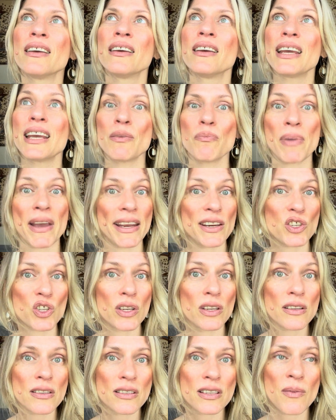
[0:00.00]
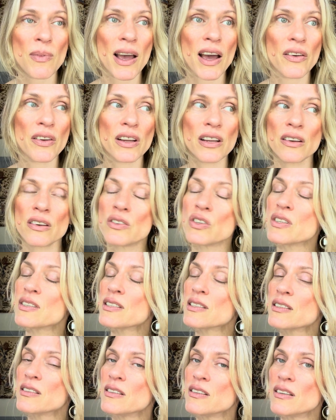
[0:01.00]
impatient about it.
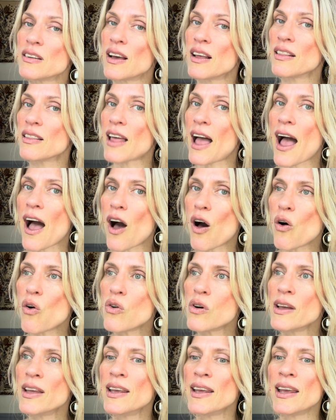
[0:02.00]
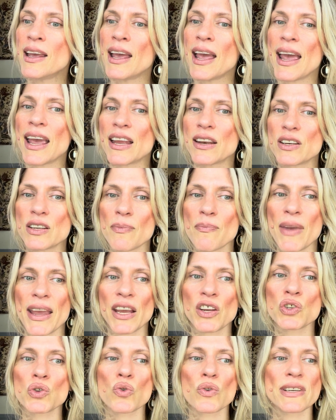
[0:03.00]
Just allow and make
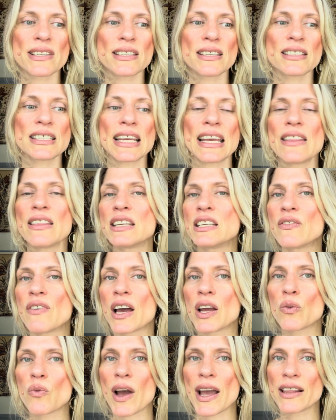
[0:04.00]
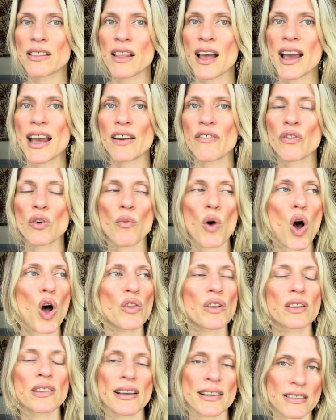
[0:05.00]
choices in the divine white light from all
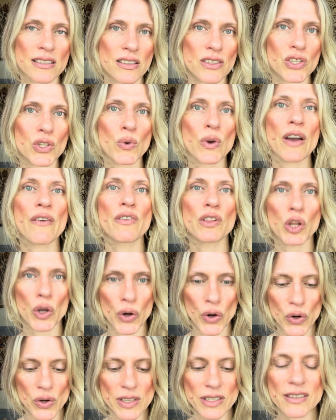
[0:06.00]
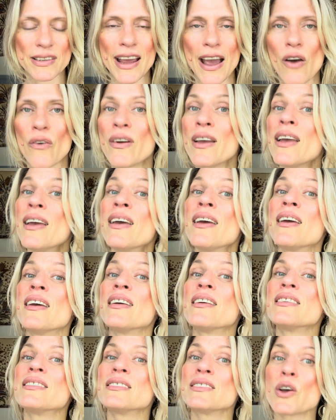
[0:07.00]
the lessons you have learned now.
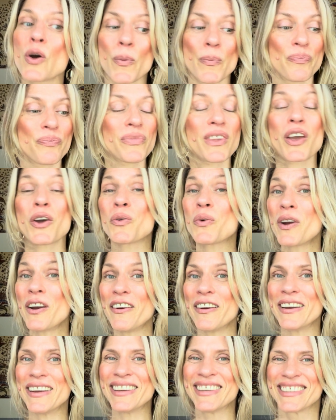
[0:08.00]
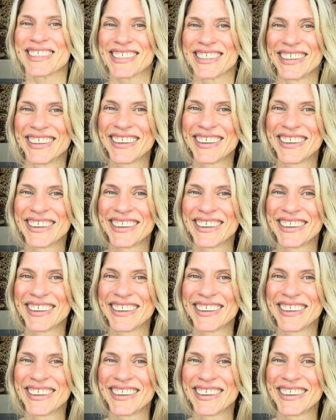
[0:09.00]
So Aquarius,